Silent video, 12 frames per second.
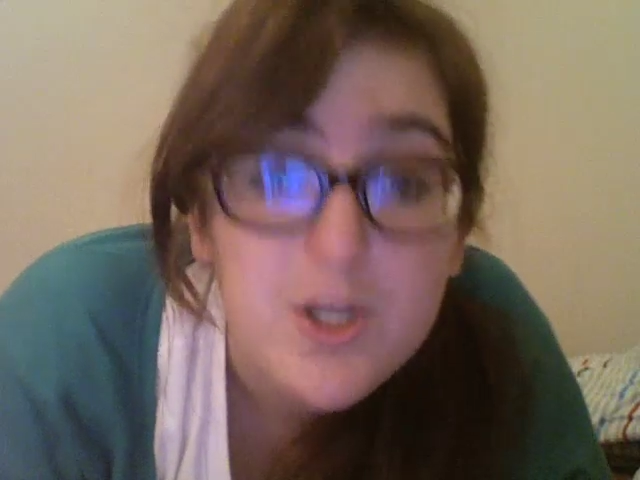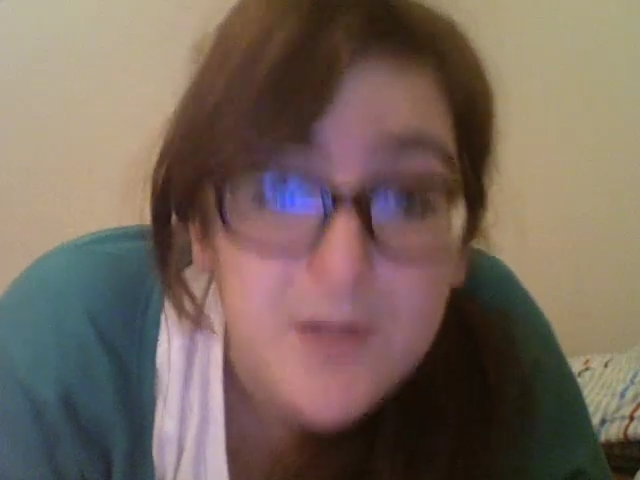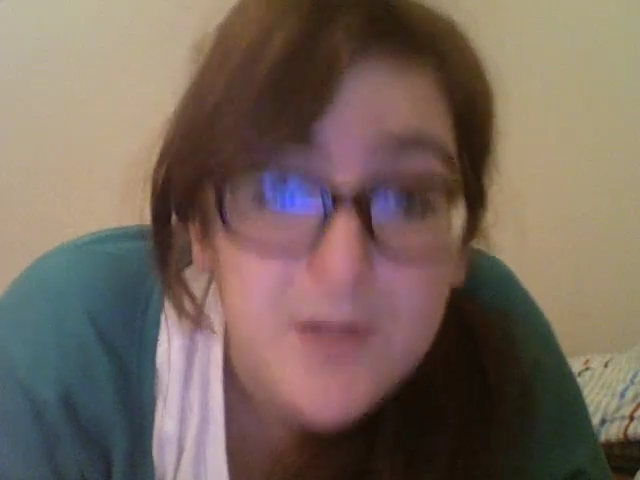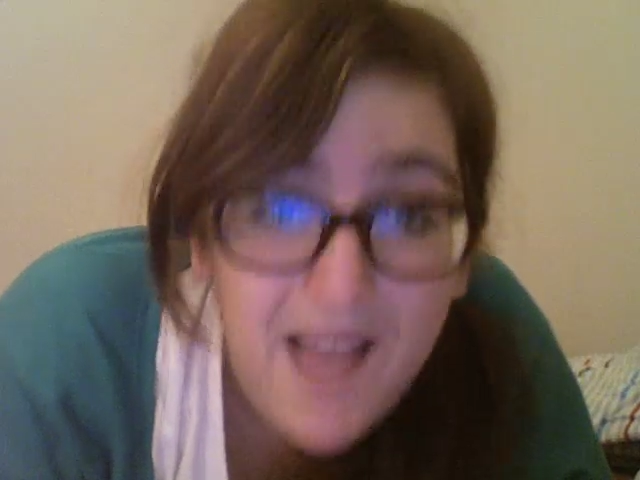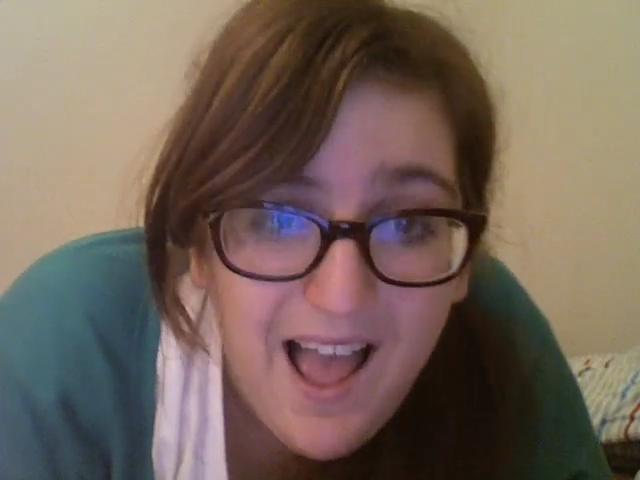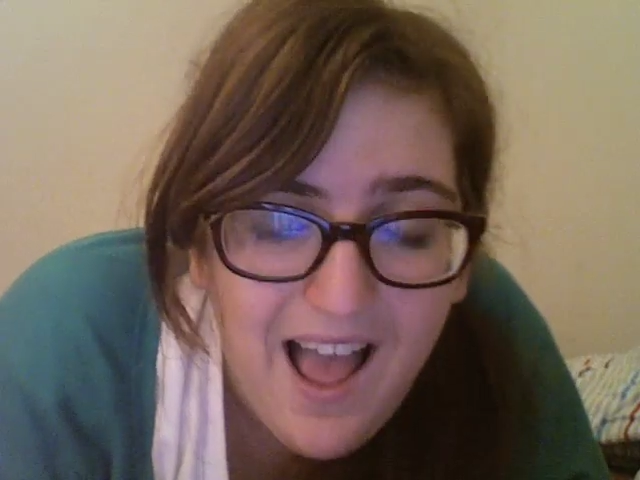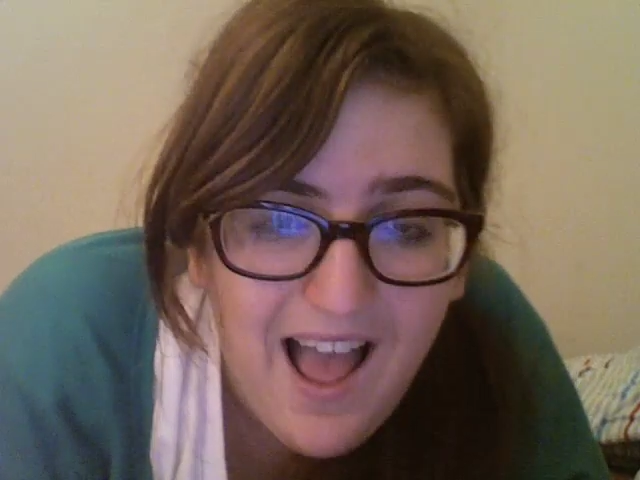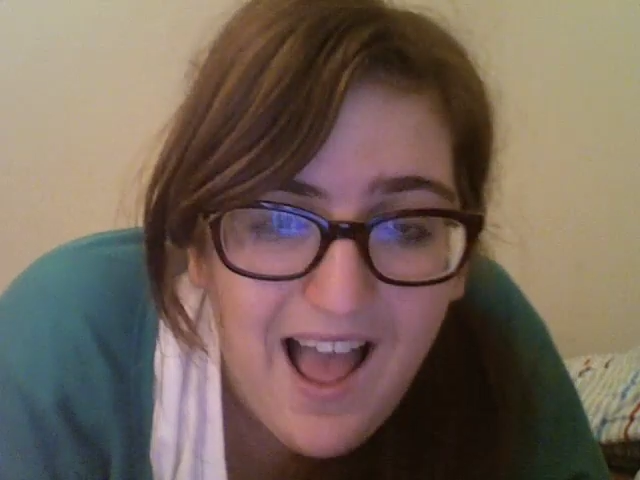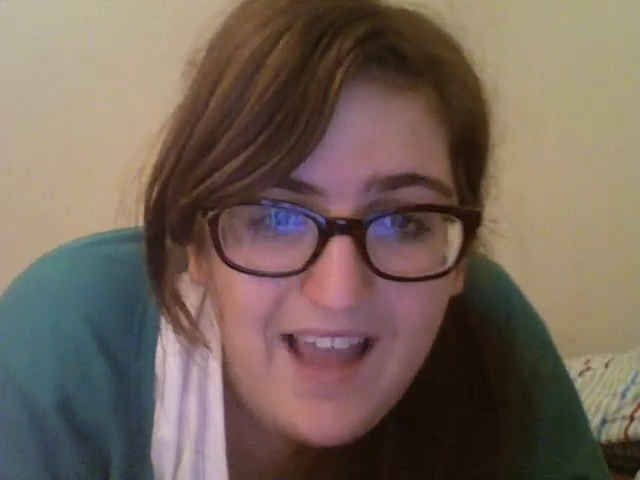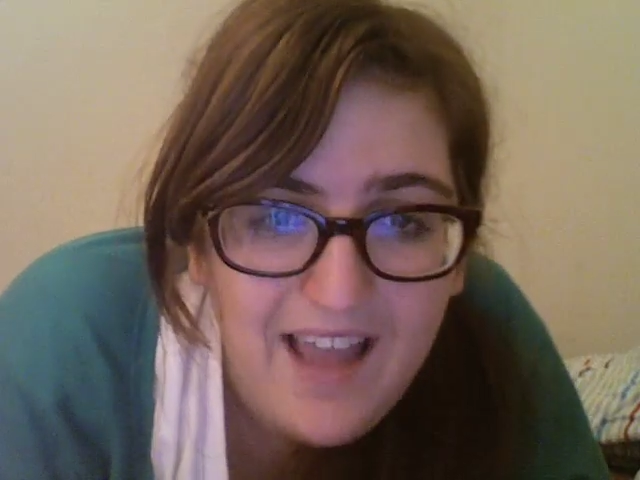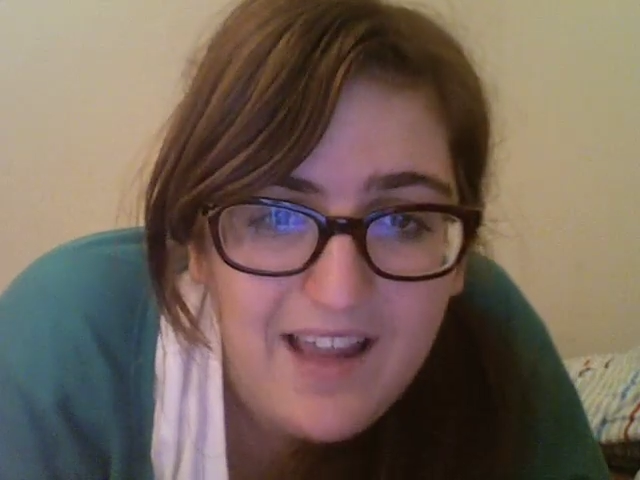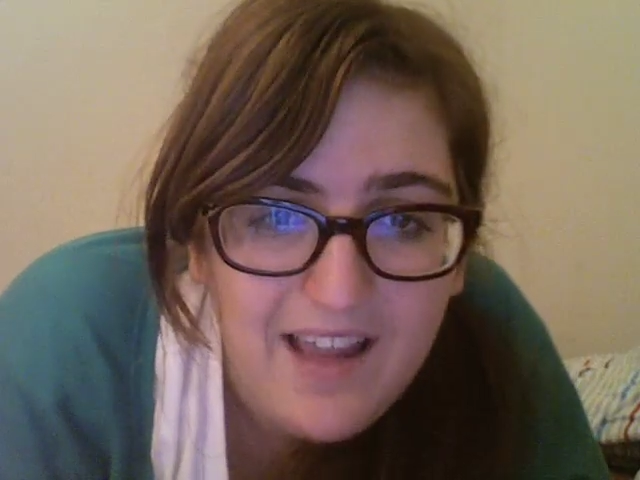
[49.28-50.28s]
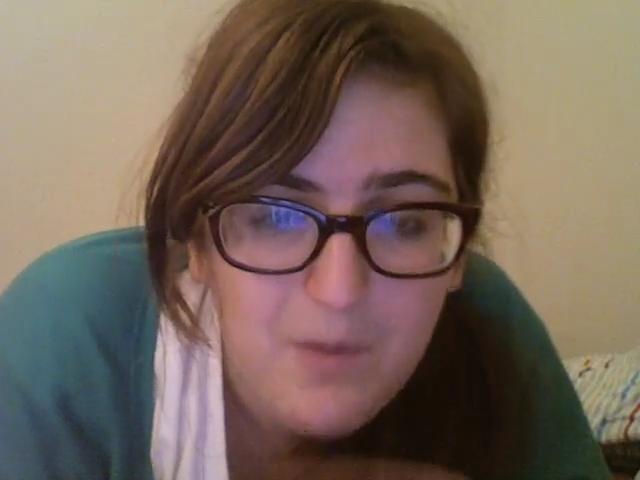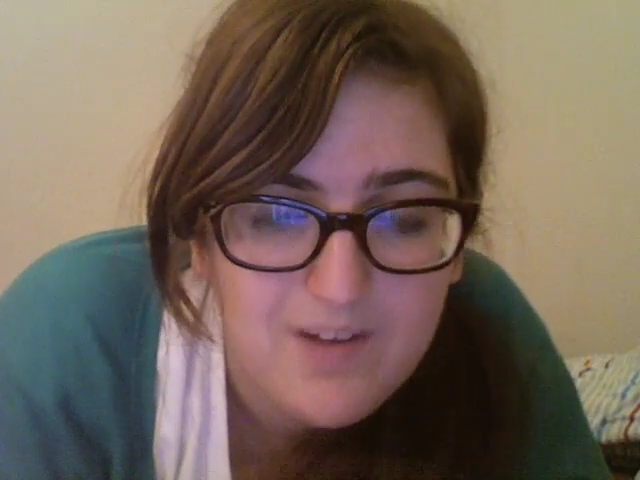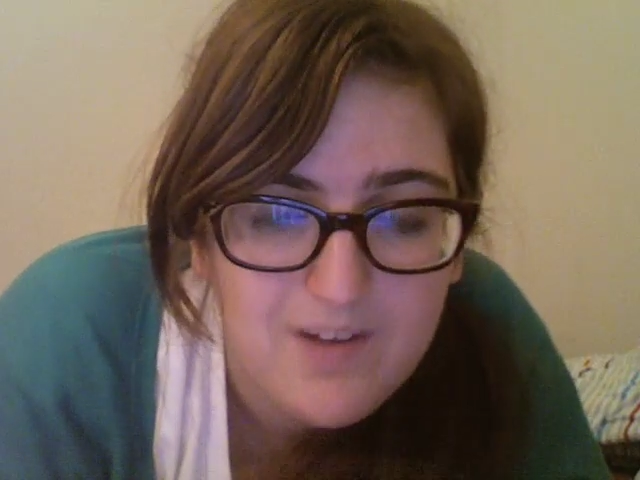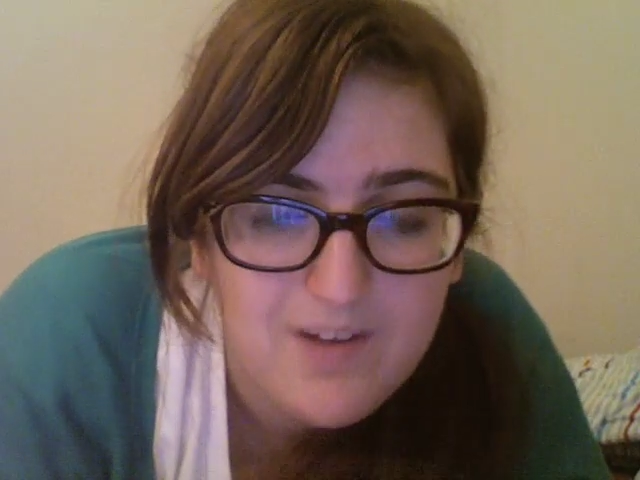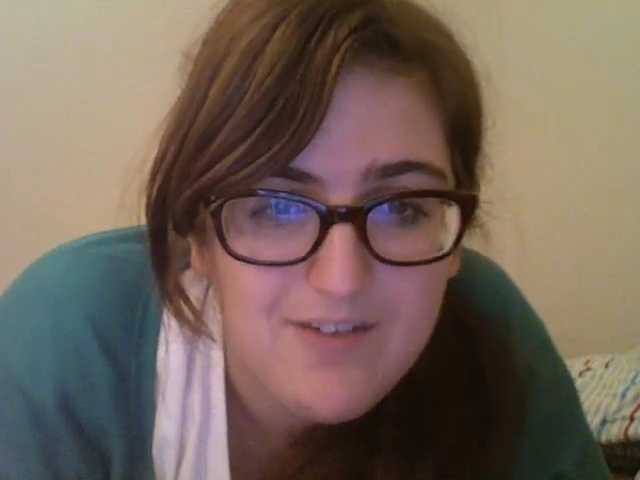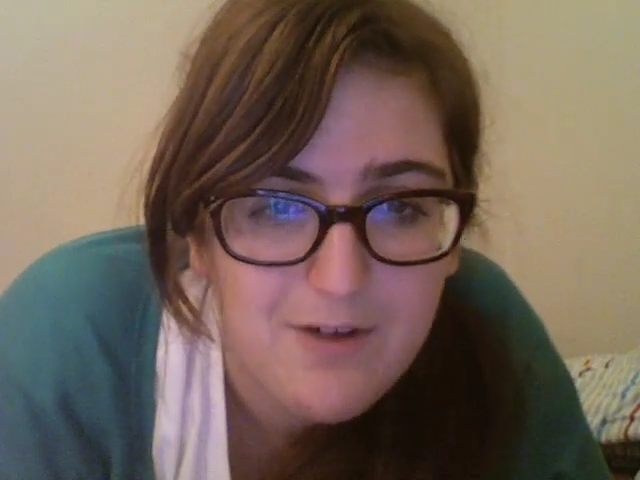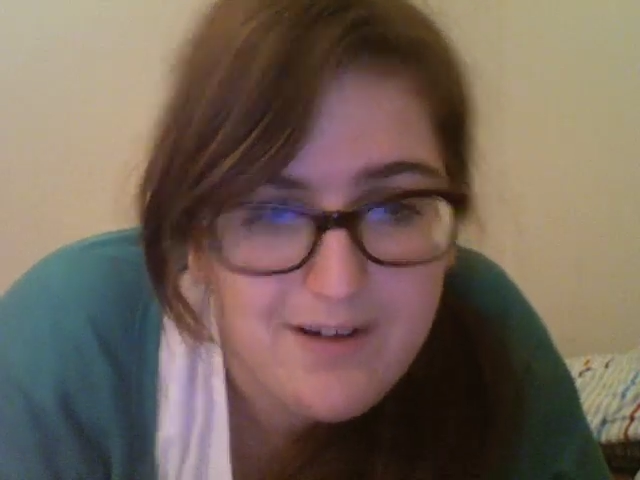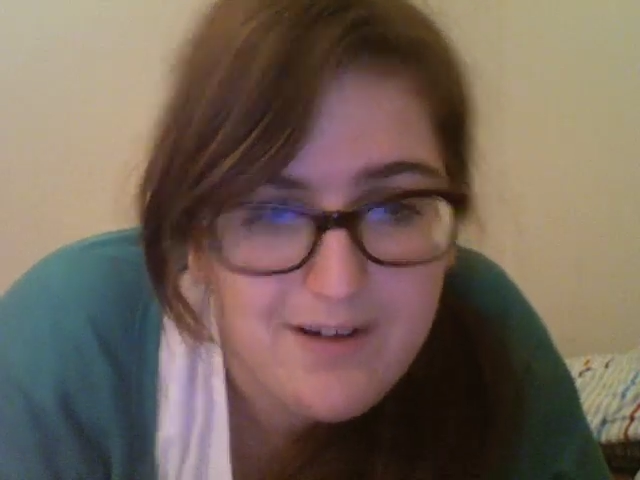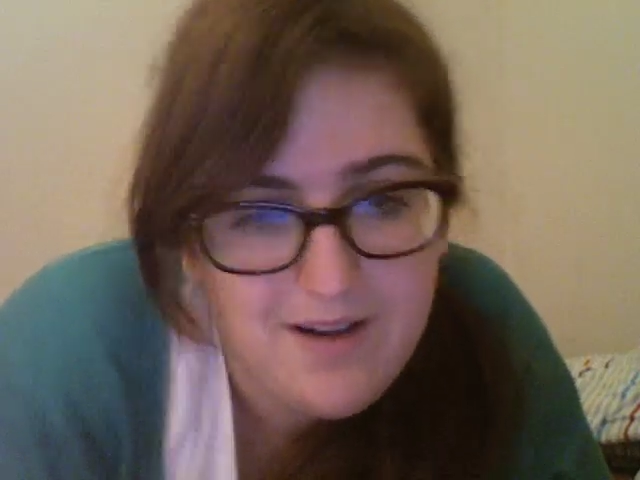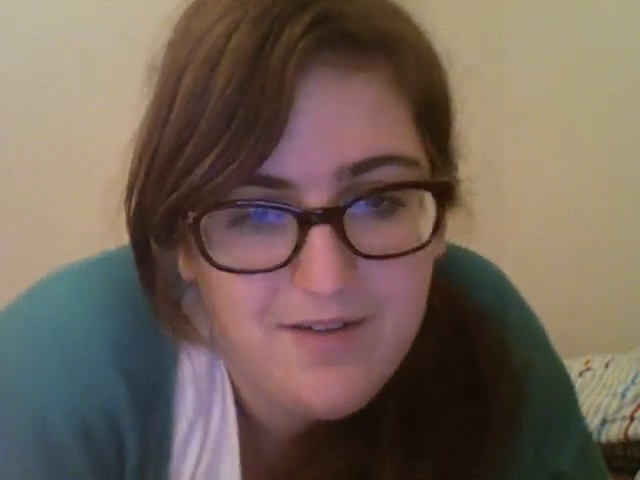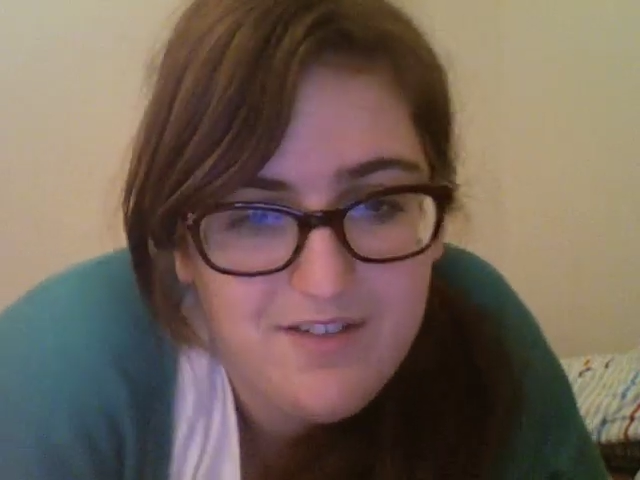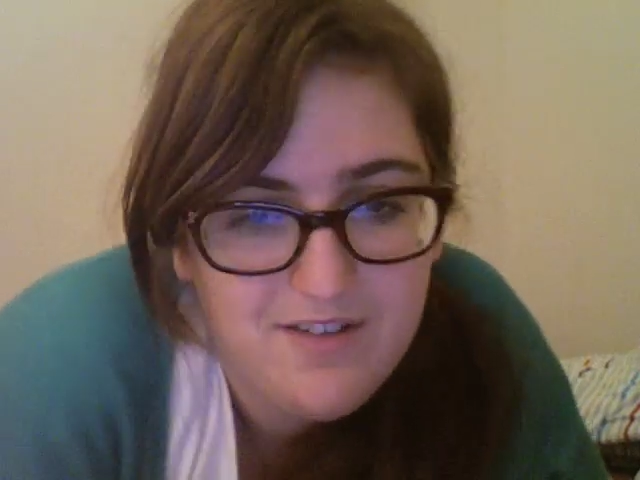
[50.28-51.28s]
yeah, I wanted to give a
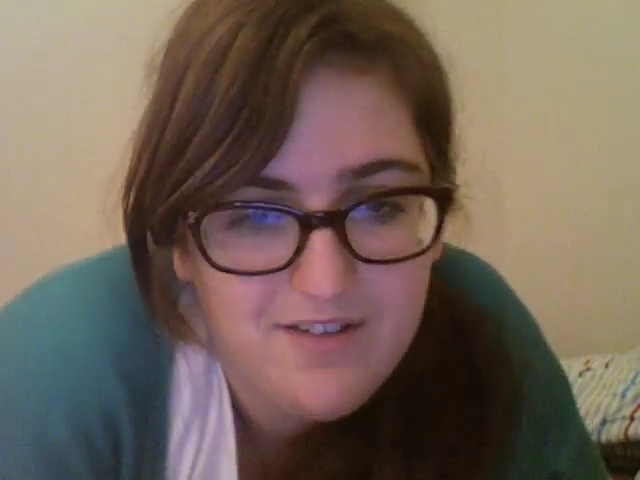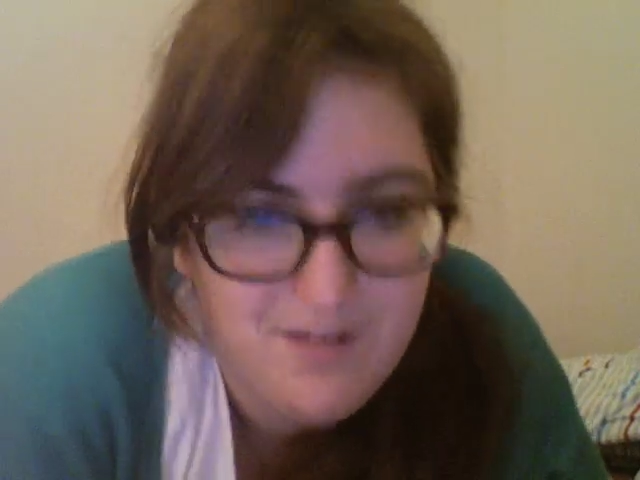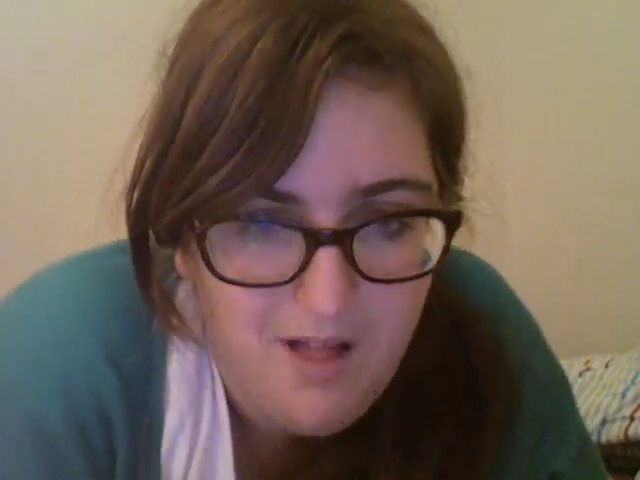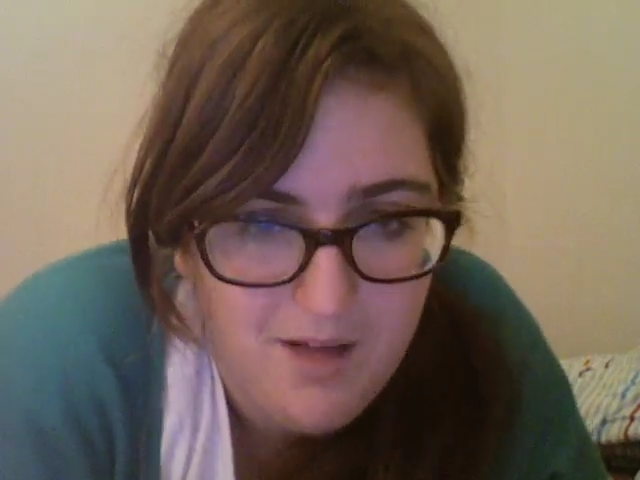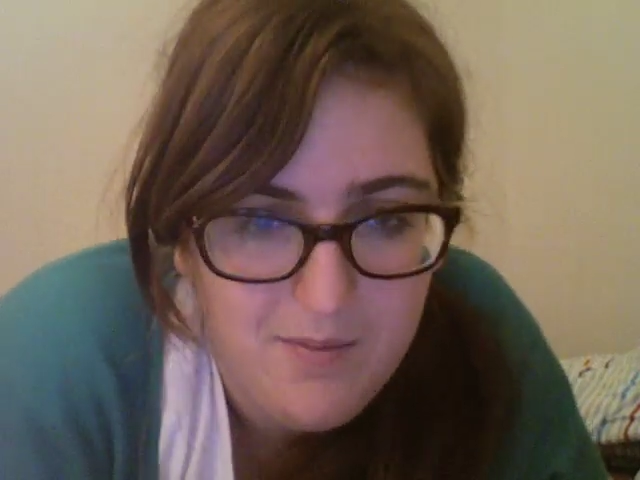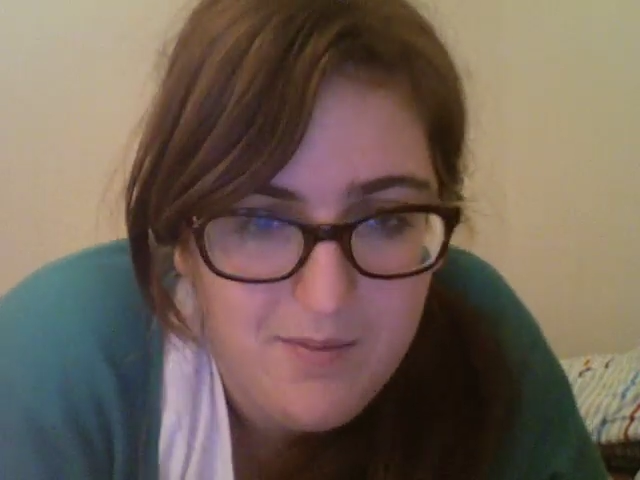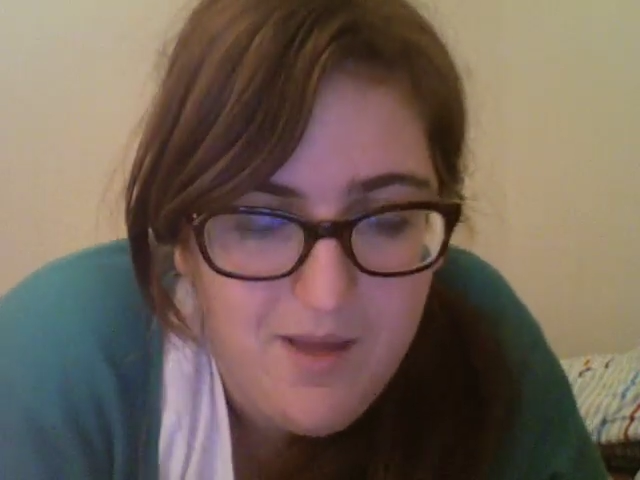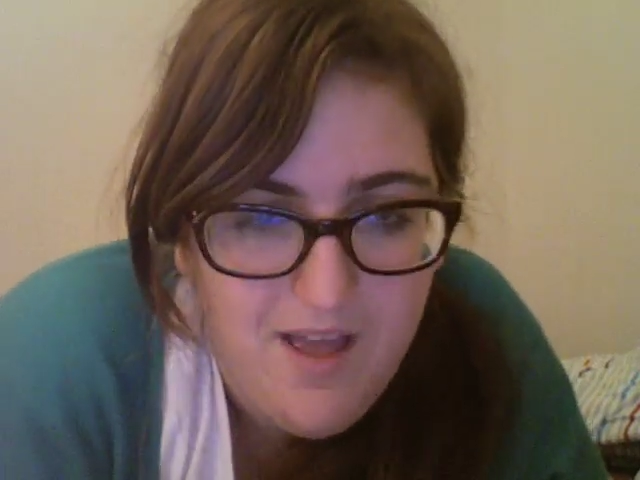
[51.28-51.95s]
rundown of this club